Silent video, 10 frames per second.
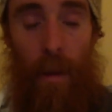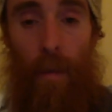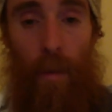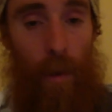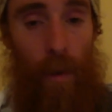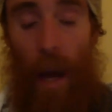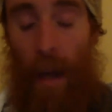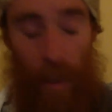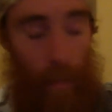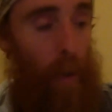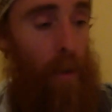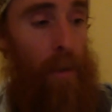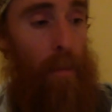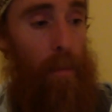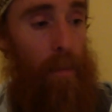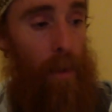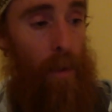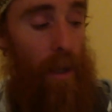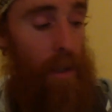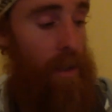you're not supposed to
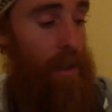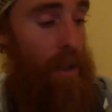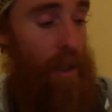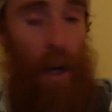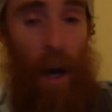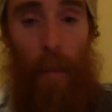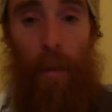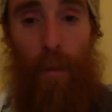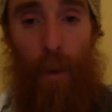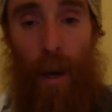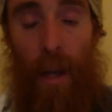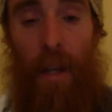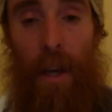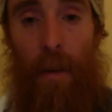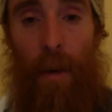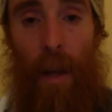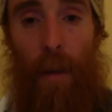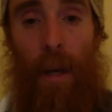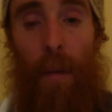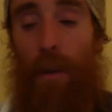do this to shachab before any other
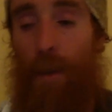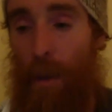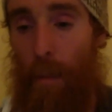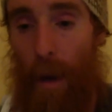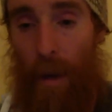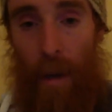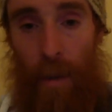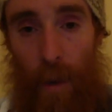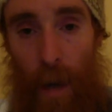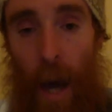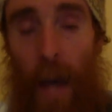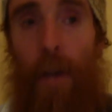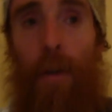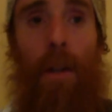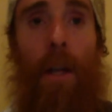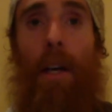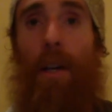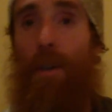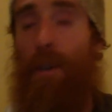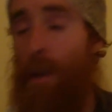Elohim. You shouldn't bow down to an idol.
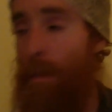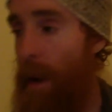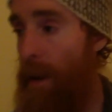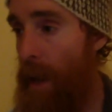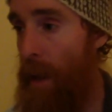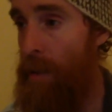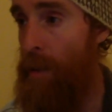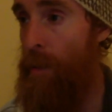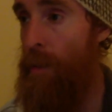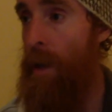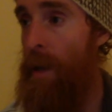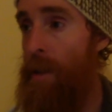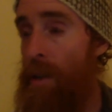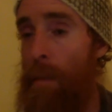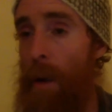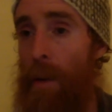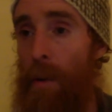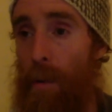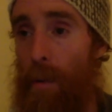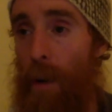You shouldn't bow down to some
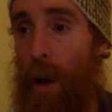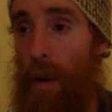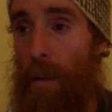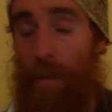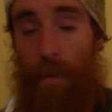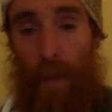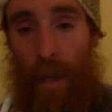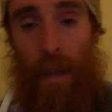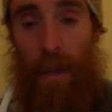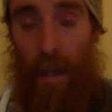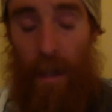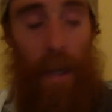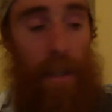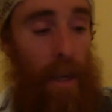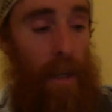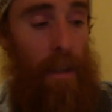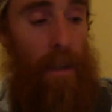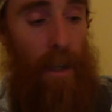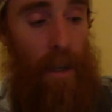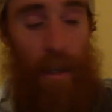other, anything like that.
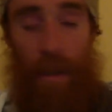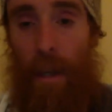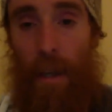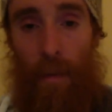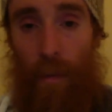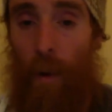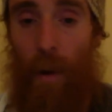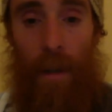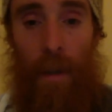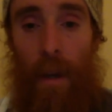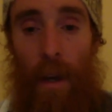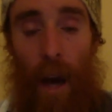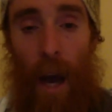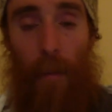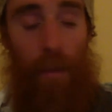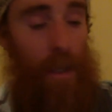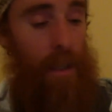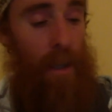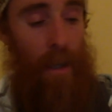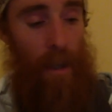Any foreign
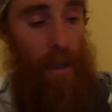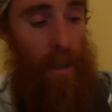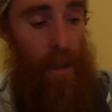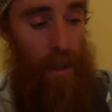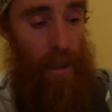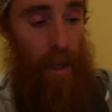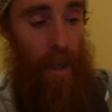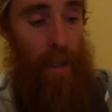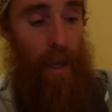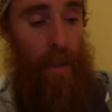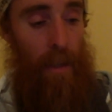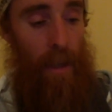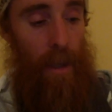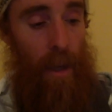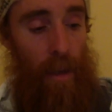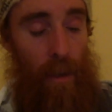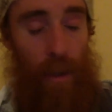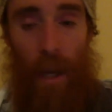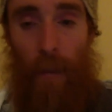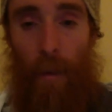object, anything like that. And you
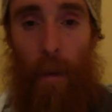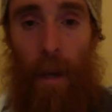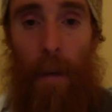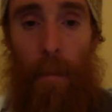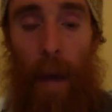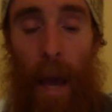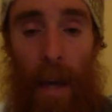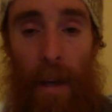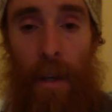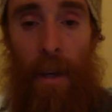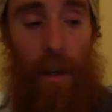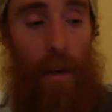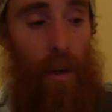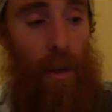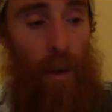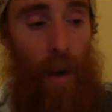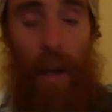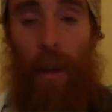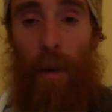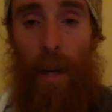should never make a man your
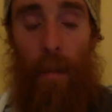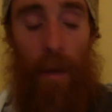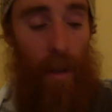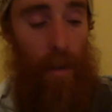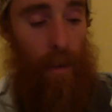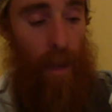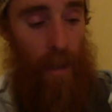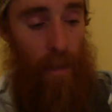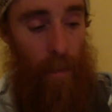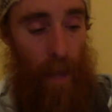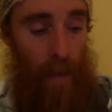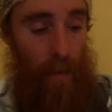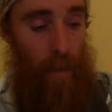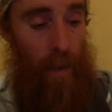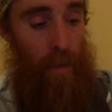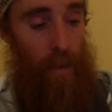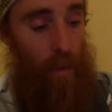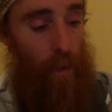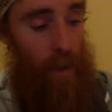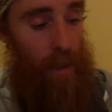Elohim either. That's blasphemy. So
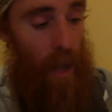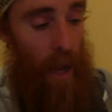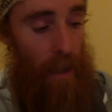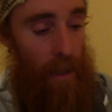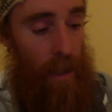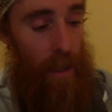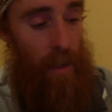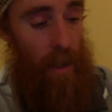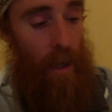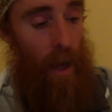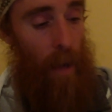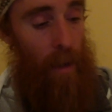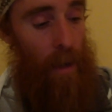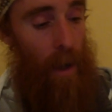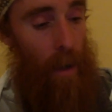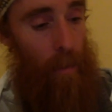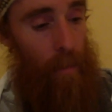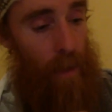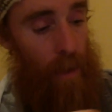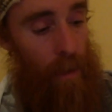verse 9 says,
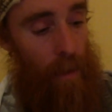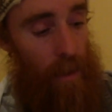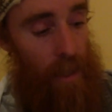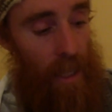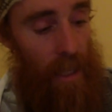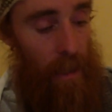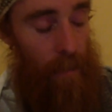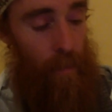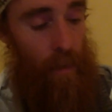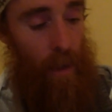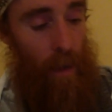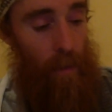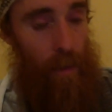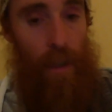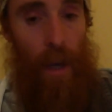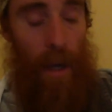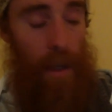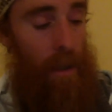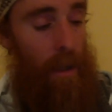D, not verse 9,